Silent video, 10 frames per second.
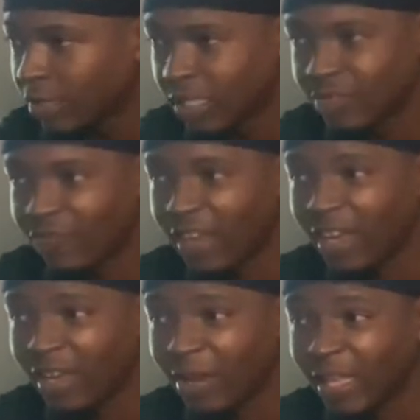That's
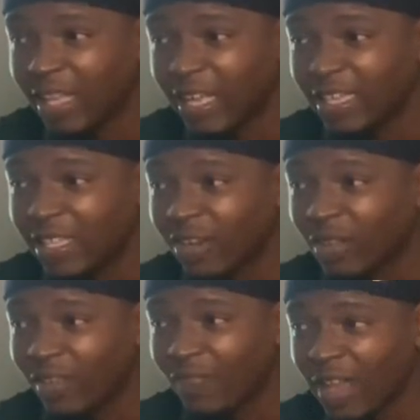fade. He
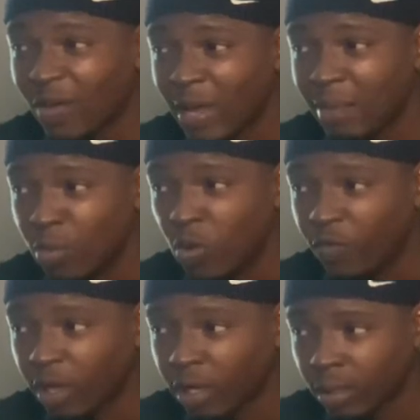literally fading away and
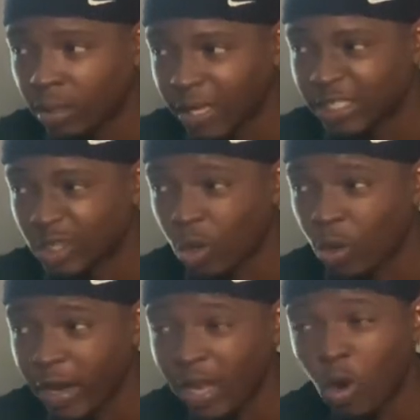moving. That's
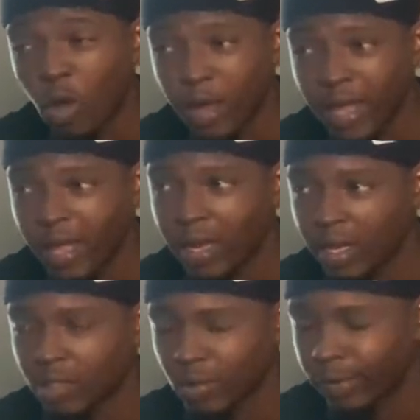great on net.
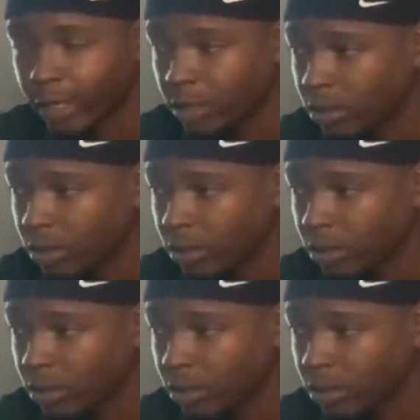That's crazy.